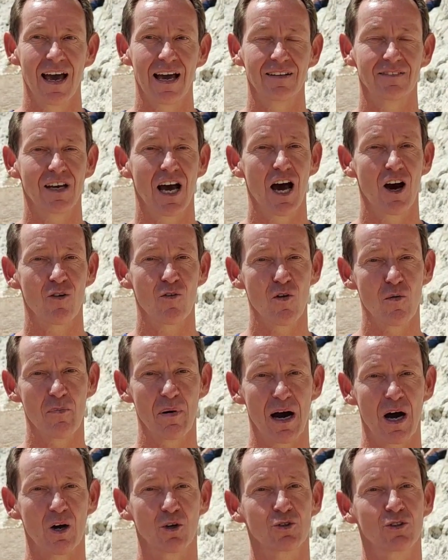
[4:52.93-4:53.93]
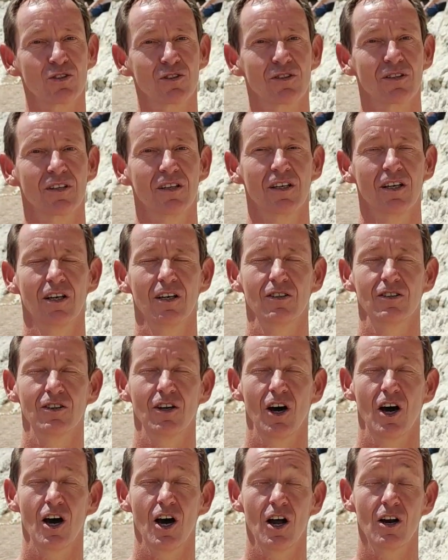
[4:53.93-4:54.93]
And how about
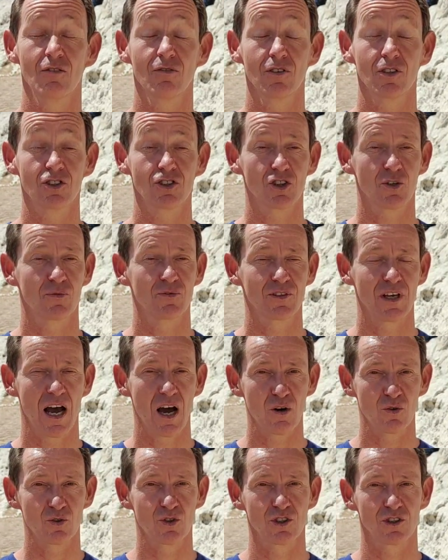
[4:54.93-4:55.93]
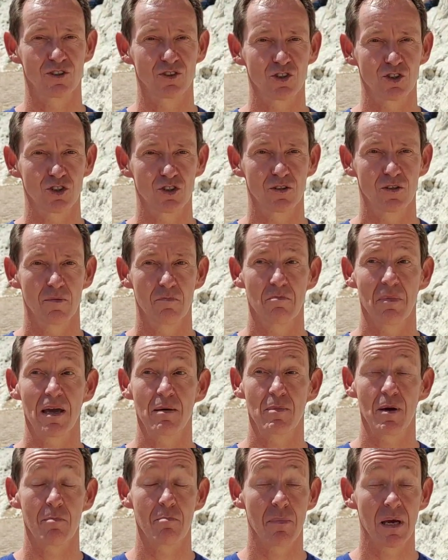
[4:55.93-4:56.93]
the hundreds of thousands,
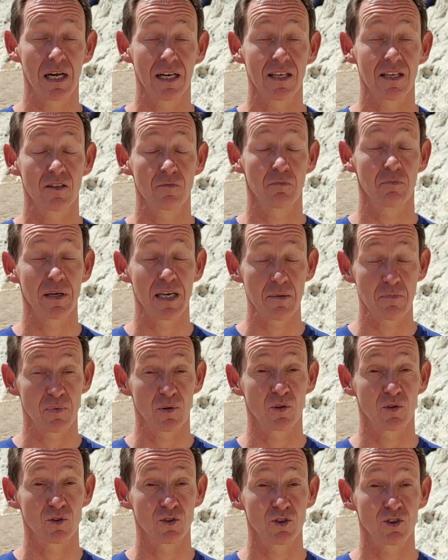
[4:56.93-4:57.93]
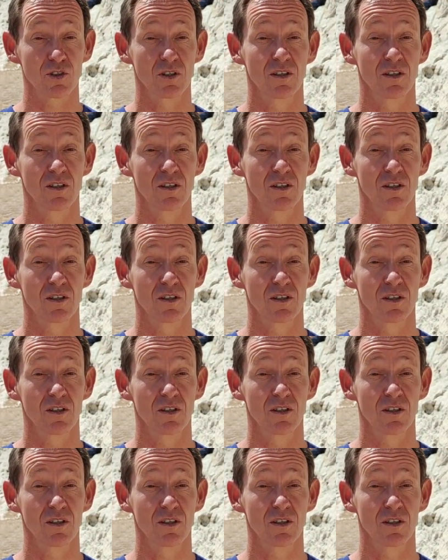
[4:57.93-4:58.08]
maybe million people